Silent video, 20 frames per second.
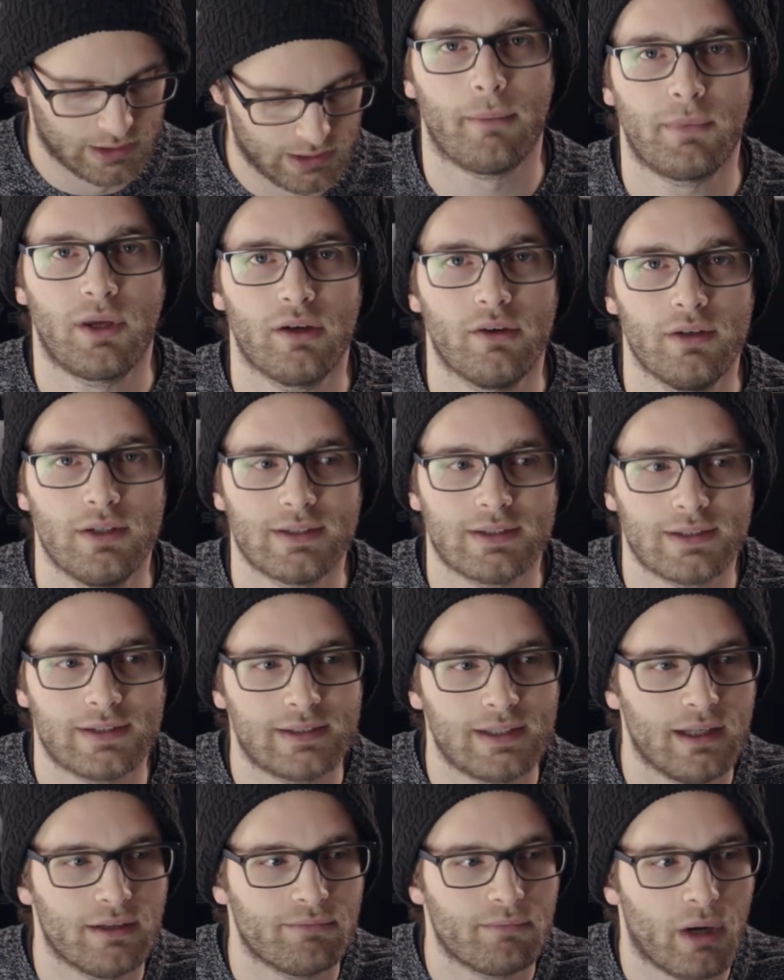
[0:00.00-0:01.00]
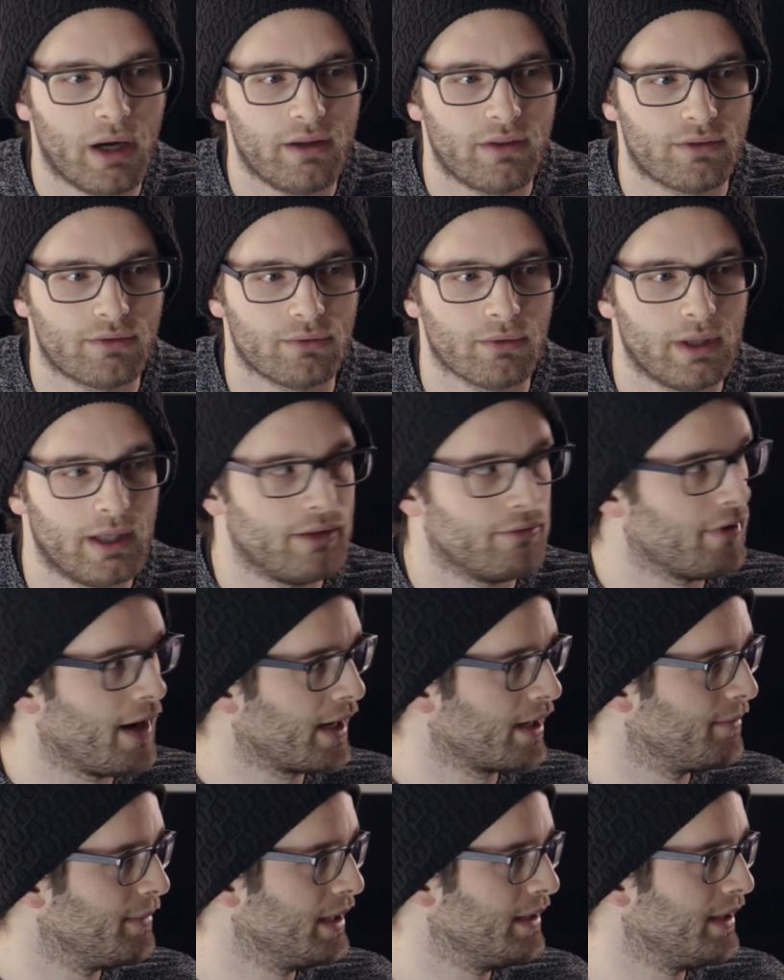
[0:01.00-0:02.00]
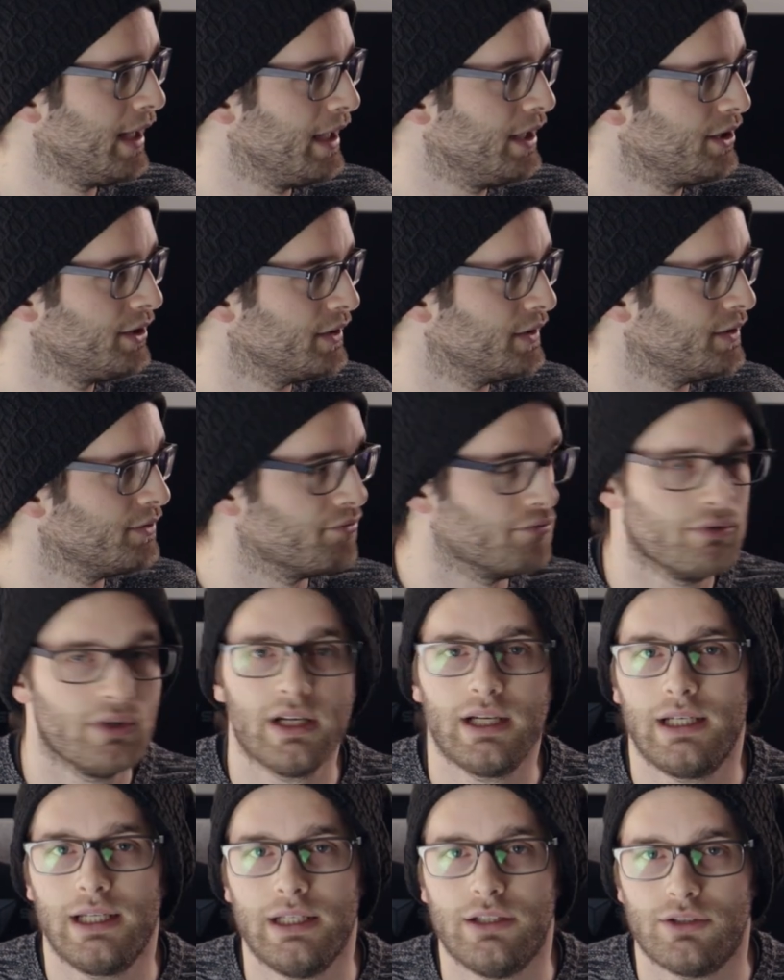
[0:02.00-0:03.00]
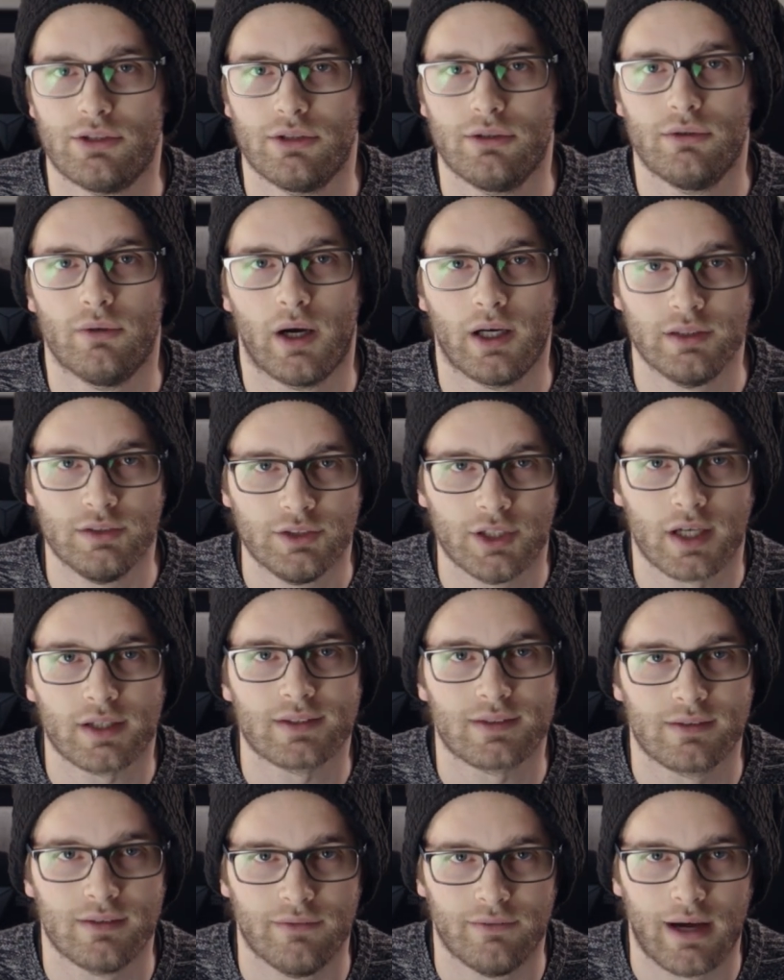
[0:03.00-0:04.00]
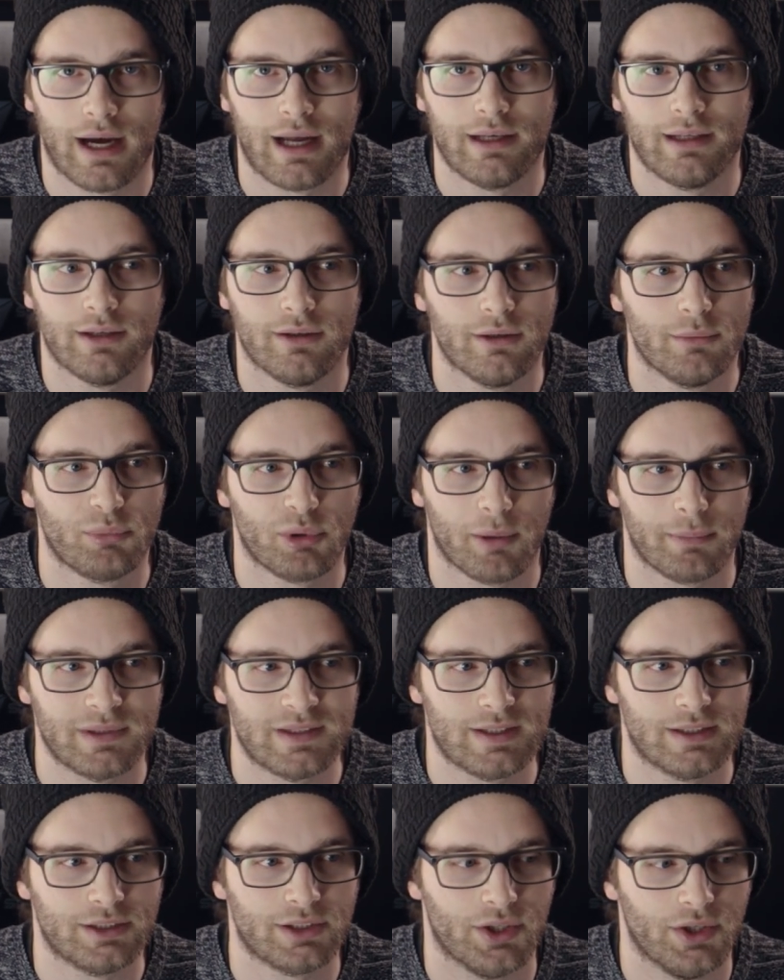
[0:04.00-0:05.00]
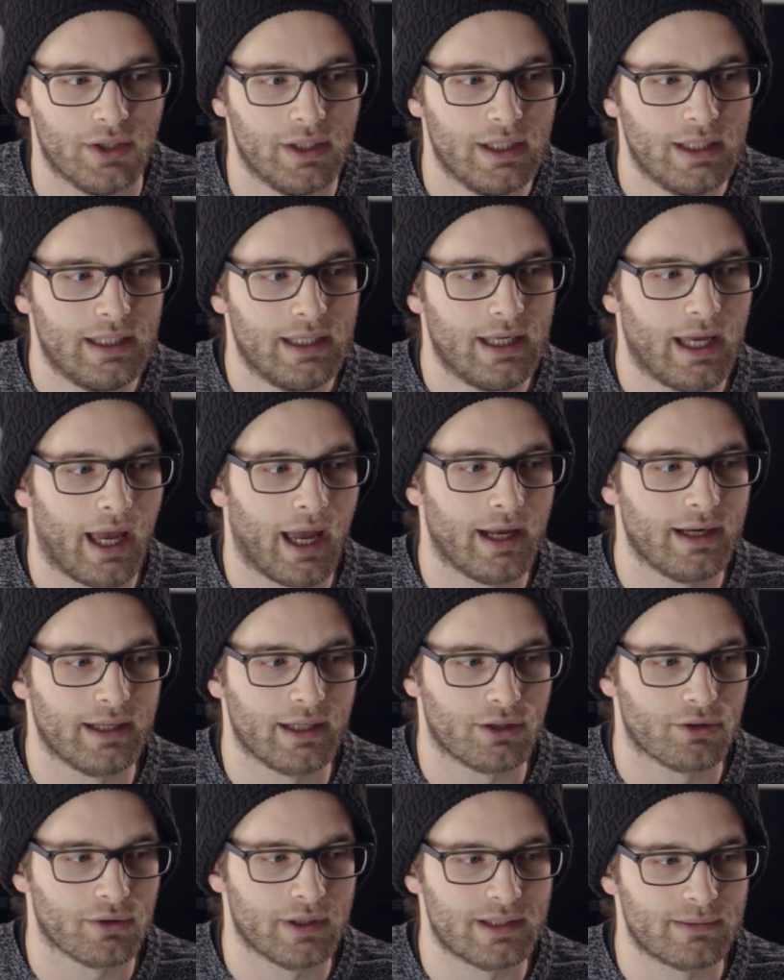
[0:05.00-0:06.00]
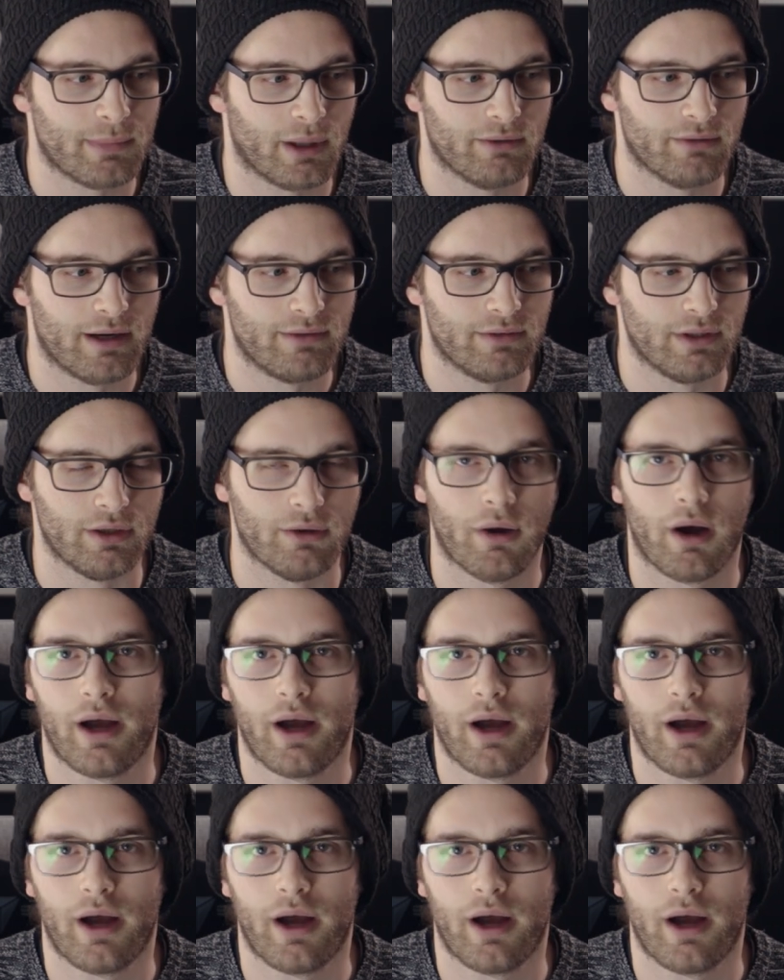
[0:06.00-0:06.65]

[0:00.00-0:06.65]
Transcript: I'm curious to see if my three recommendations really do adjust the value proposition and increase my revenue.